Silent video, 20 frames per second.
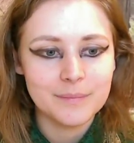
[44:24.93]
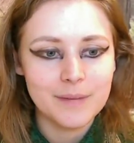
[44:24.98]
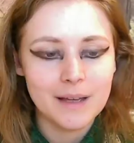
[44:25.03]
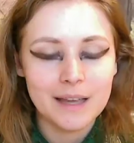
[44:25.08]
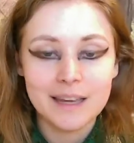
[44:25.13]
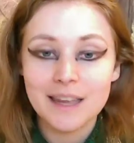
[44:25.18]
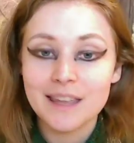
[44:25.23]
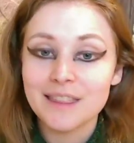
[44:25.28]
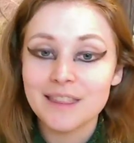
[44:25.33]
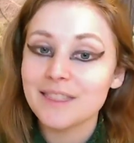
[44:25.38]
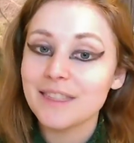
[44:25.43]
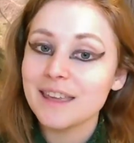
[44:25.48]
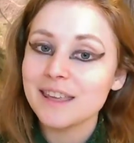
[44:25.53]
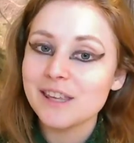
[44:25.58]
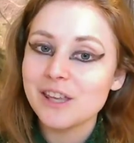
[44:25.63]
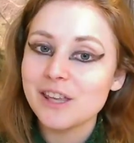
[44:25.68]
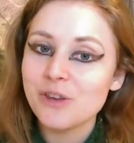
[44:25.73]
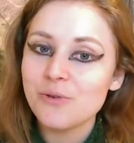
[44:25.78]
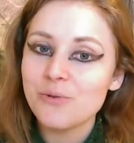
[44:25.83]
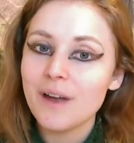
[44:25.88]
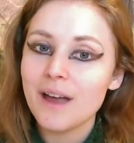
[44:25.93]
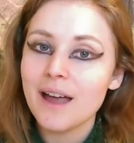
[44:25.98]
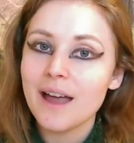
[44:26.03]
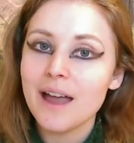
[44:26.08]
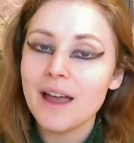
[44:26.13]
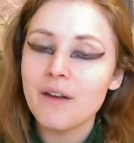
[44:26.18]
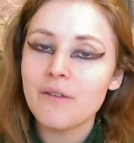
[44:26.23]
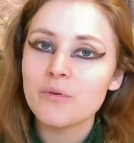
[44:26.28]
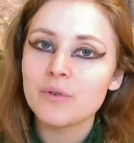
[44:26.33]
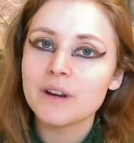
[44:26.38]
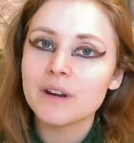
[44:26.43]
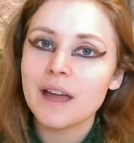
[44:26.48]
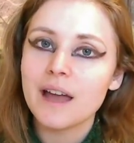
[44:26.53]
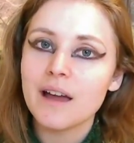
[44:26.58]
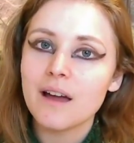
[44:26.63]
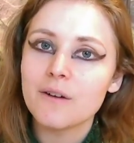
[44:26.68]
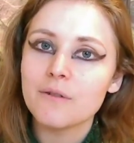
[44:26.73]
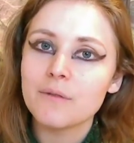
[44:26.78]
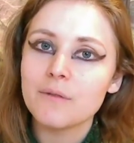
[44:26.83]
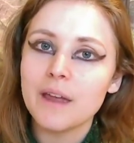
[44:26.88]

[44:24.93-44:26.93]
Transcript: Again, thank you. Everyone have